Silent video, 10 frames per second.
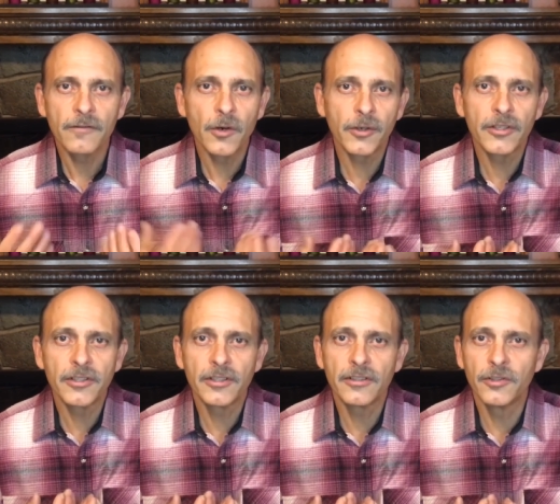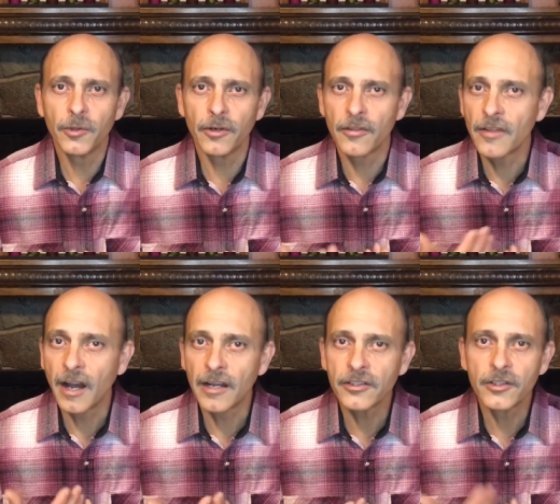focuses your
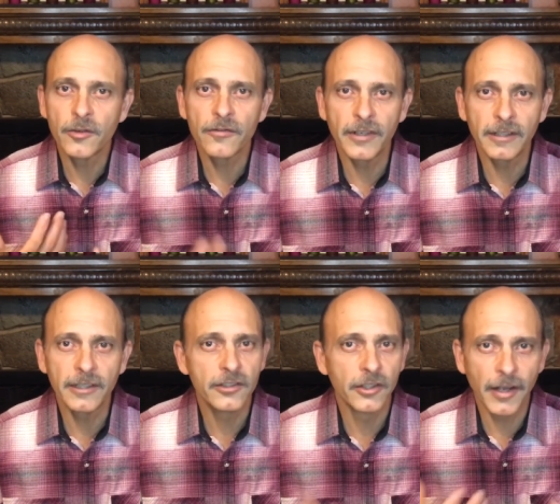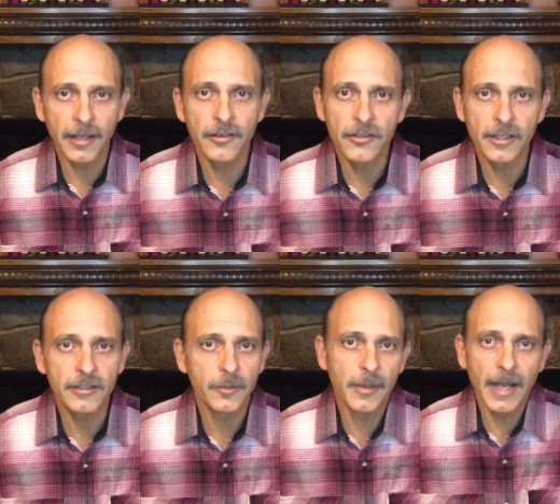thoughts and your feelings and your
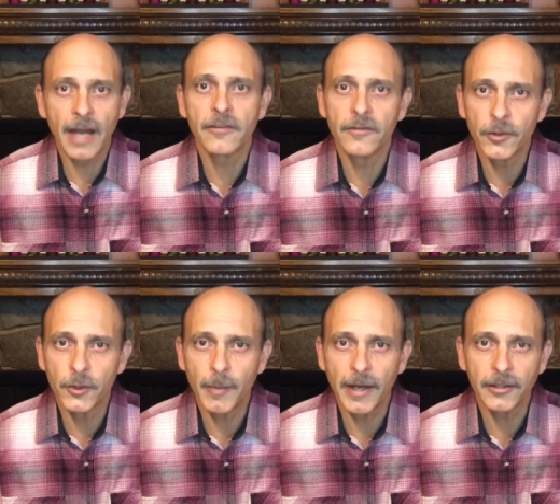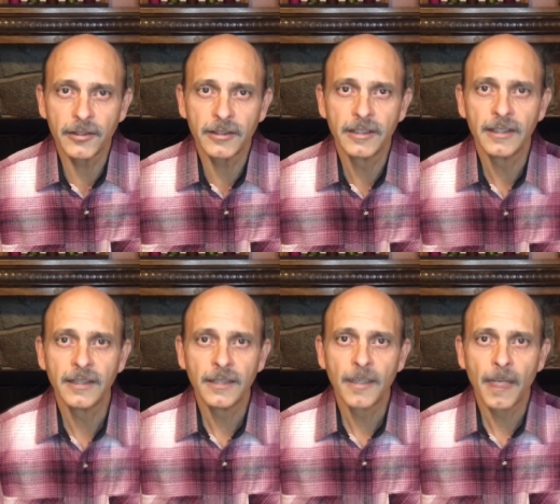energies in behalf of your spouse.
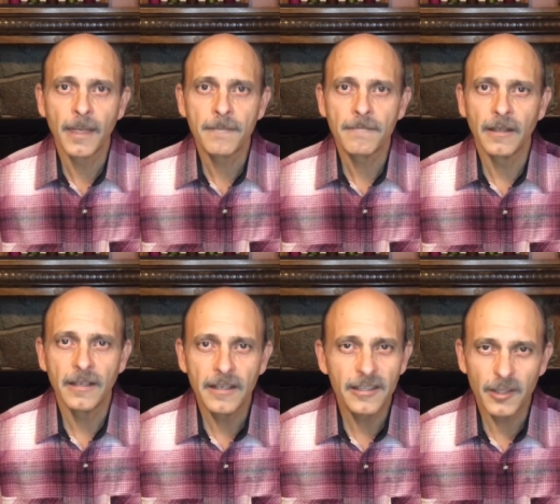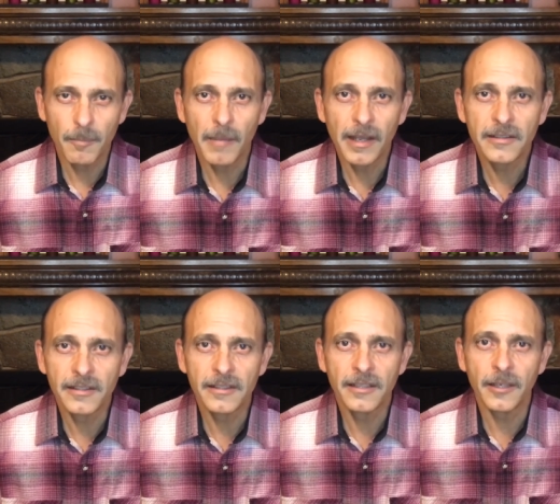It is an
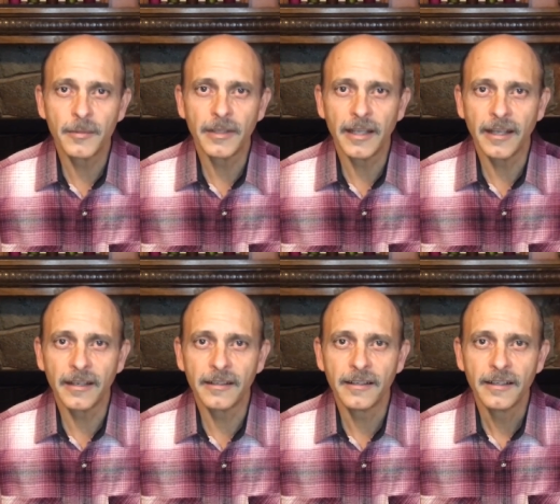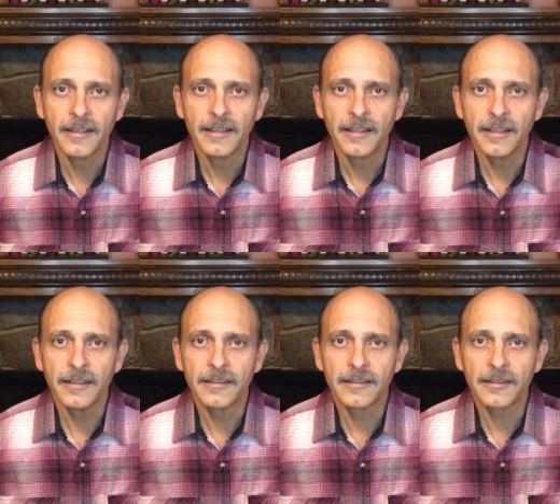amazing tip and
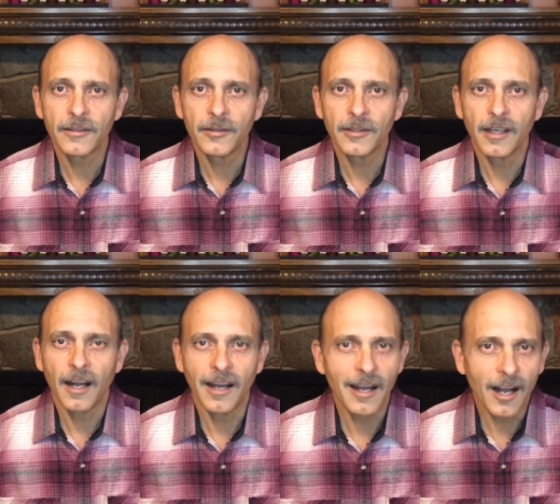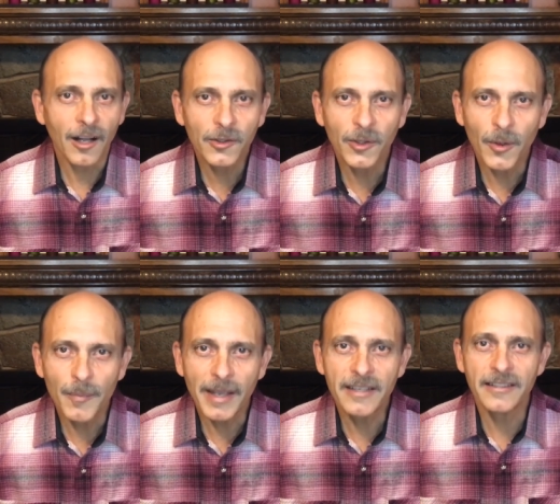it's also
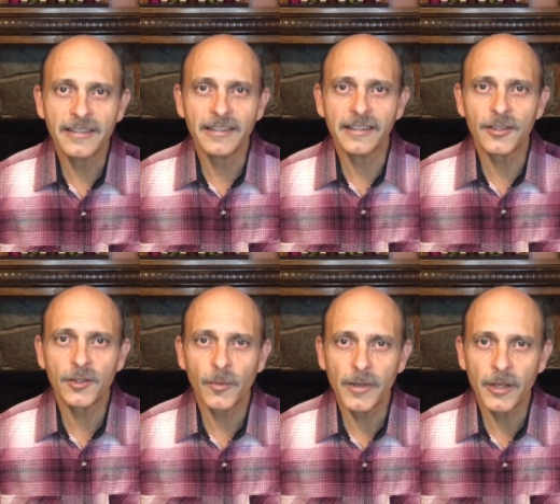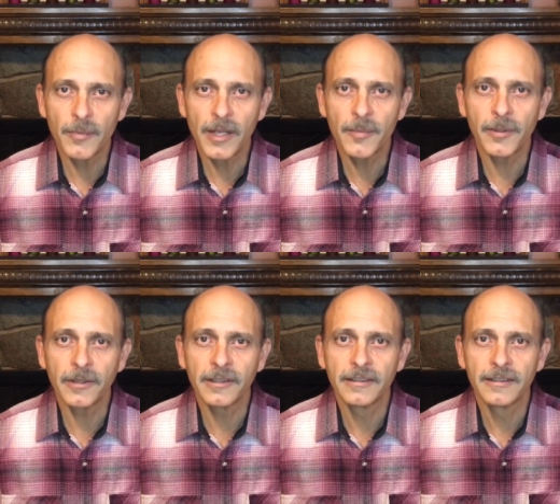amazing that so many
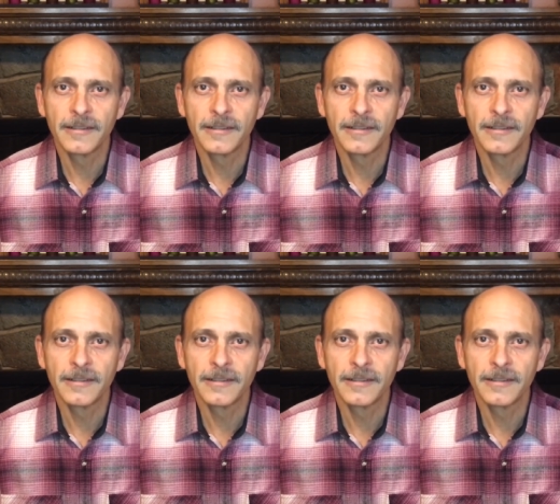people